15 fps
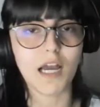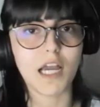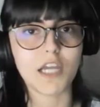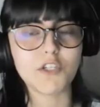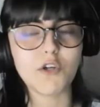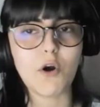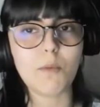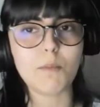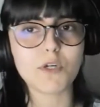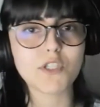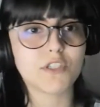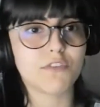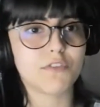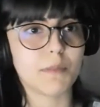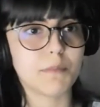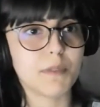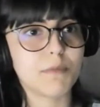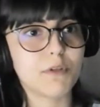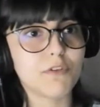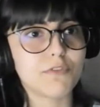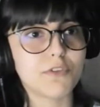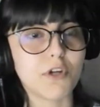I know most of the
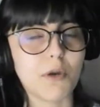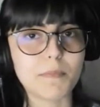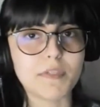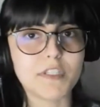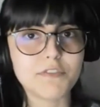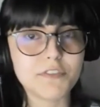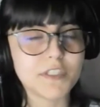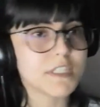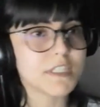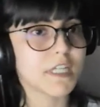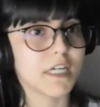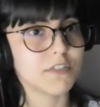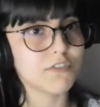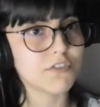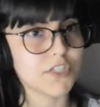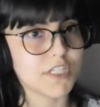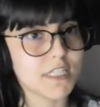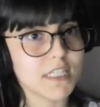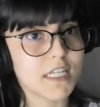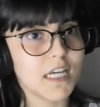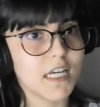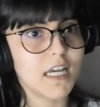people from different
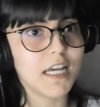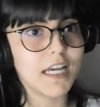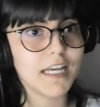countries,